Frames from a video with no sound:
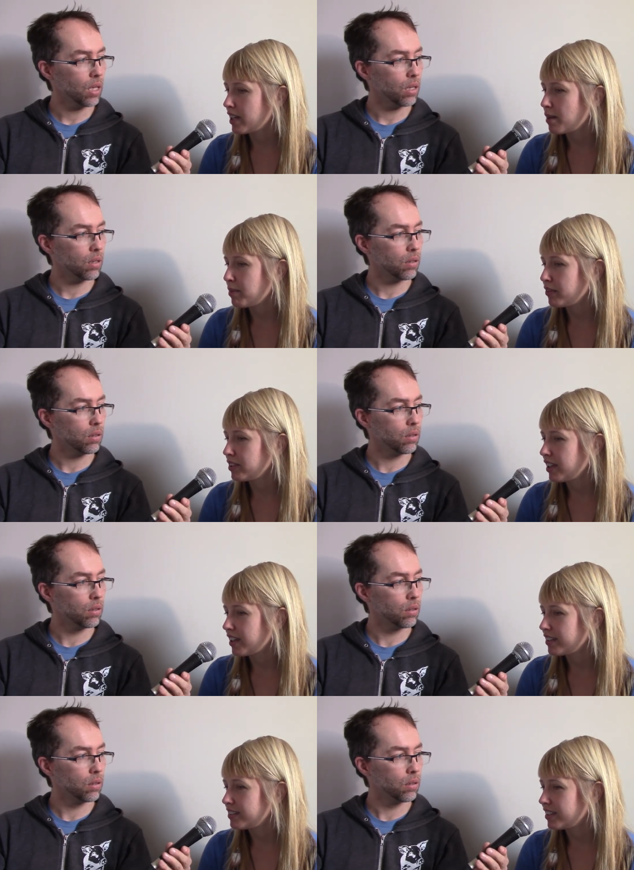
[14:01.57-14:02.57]
Speaker 1: camp every
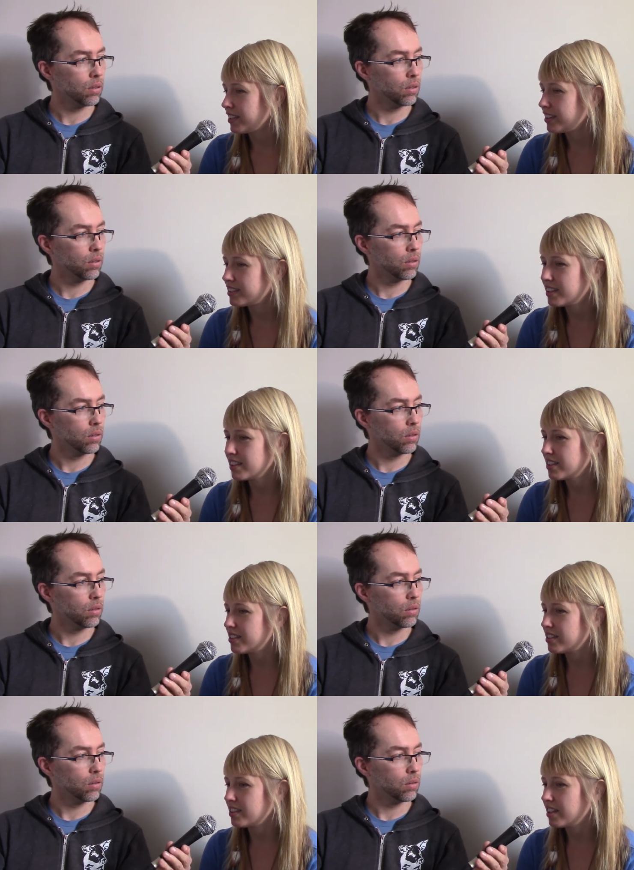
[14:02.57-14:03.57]
night. And he
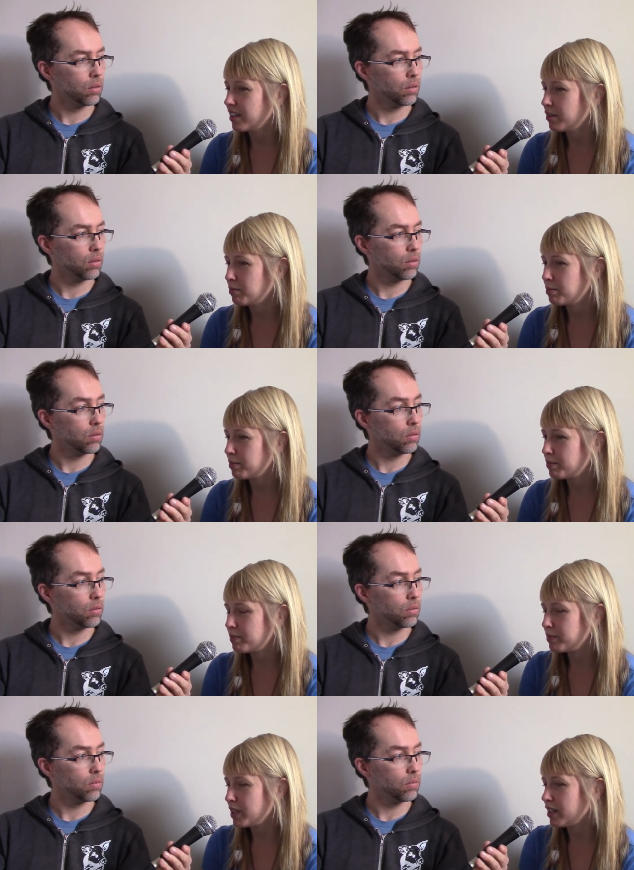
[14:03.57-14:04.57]
says,
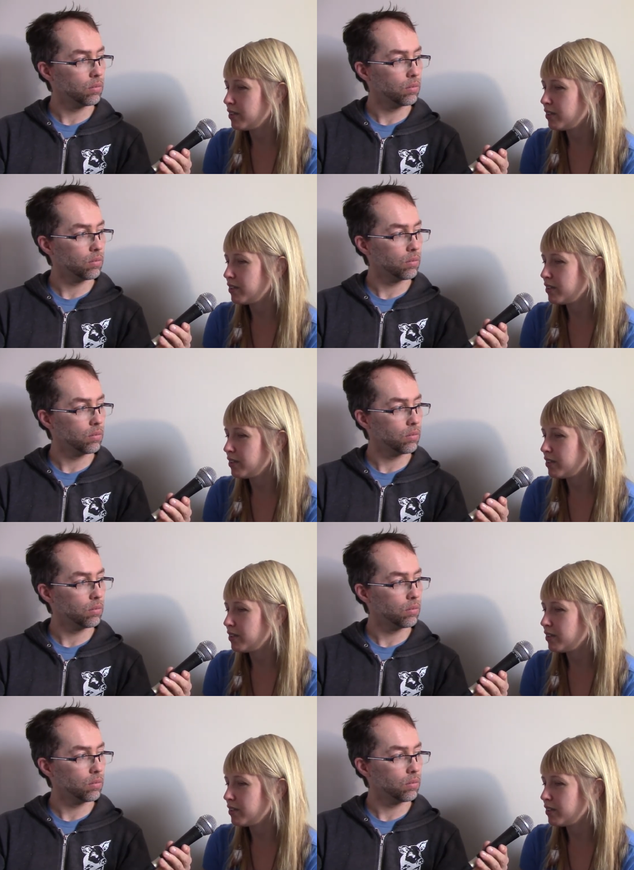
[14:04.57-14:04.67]
yeah,